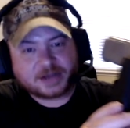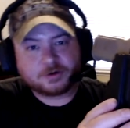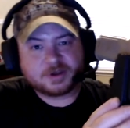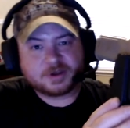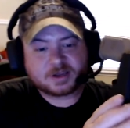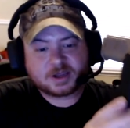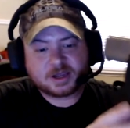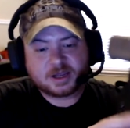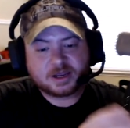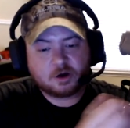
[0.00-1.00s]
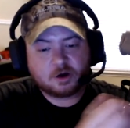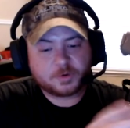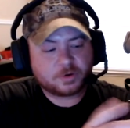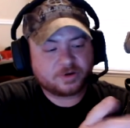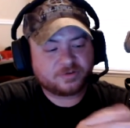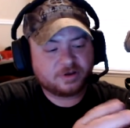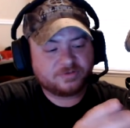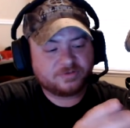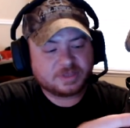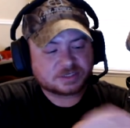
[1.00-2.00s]
doing a open run
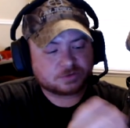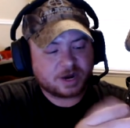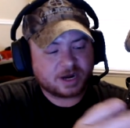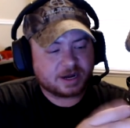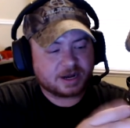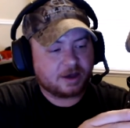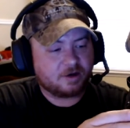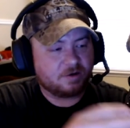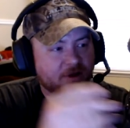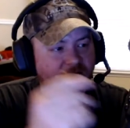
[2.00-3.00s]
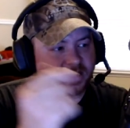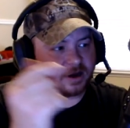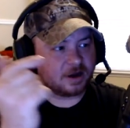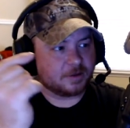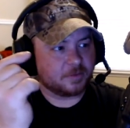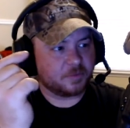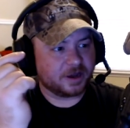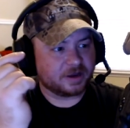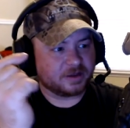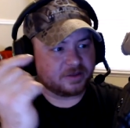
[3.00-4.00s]
of these right now, uh,
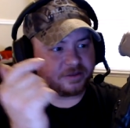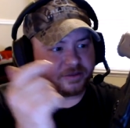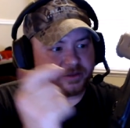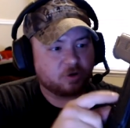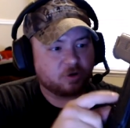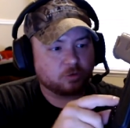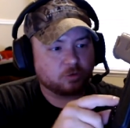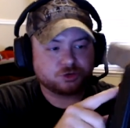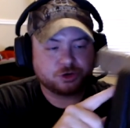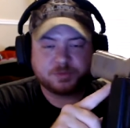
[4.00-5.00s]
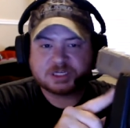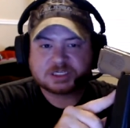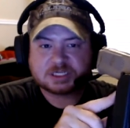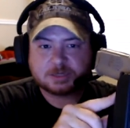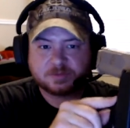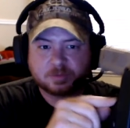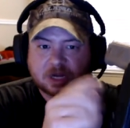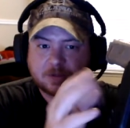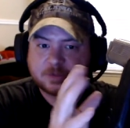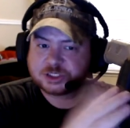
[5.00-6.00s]
but there should be something
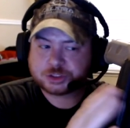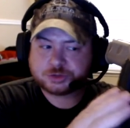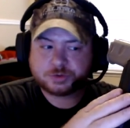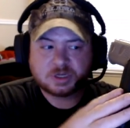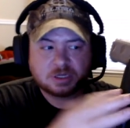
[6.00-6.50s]
coming soon.